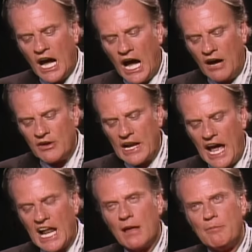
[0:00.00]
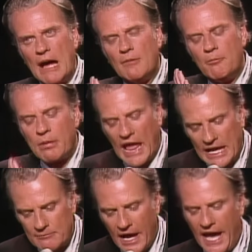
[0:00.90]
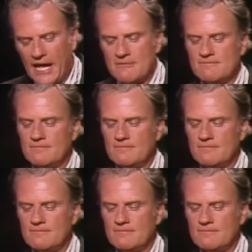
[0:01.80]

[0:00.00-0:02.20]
of an Alabama black man.